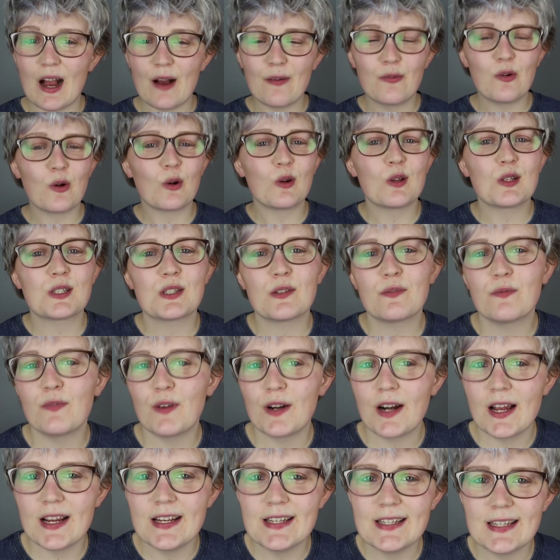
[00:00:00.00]
I've got lots of
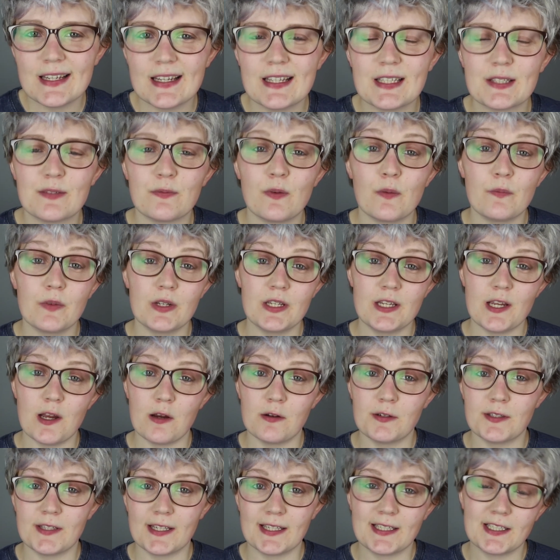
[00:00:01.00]
fun ideas for
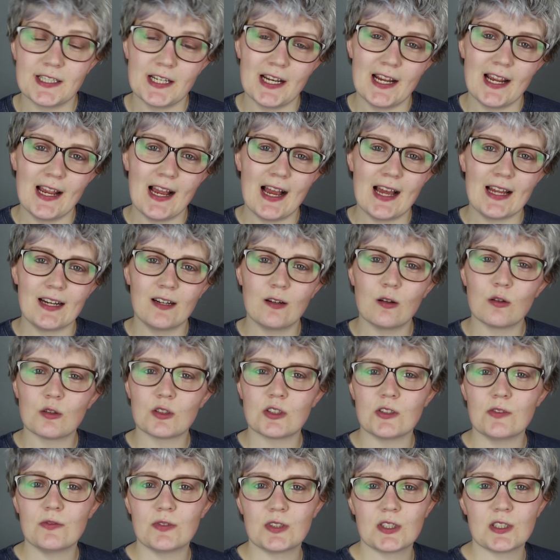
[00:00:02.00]
videos this year and
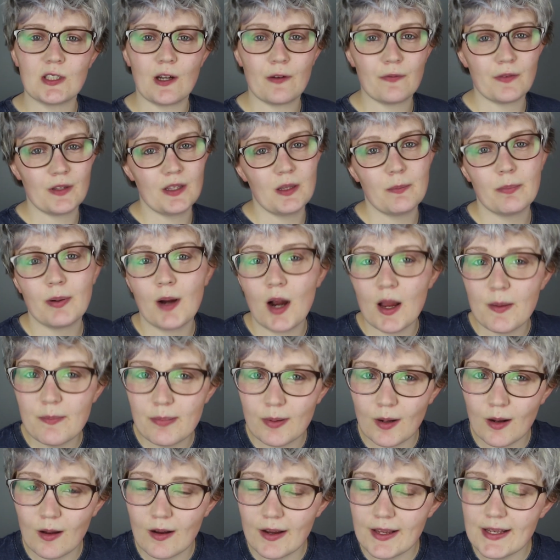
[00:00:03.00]
lots of stuff in the
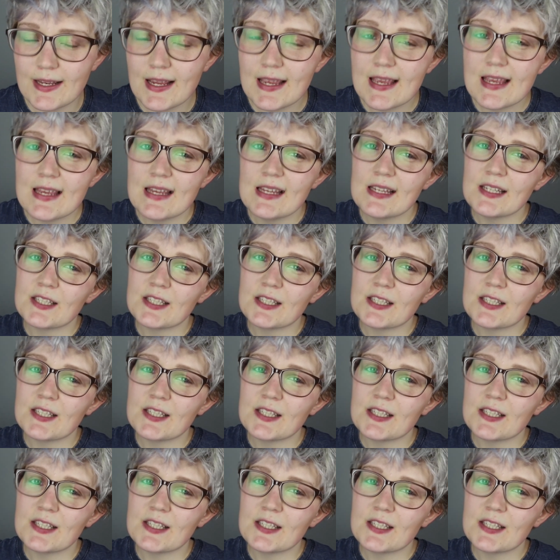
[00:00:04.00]
pipeline,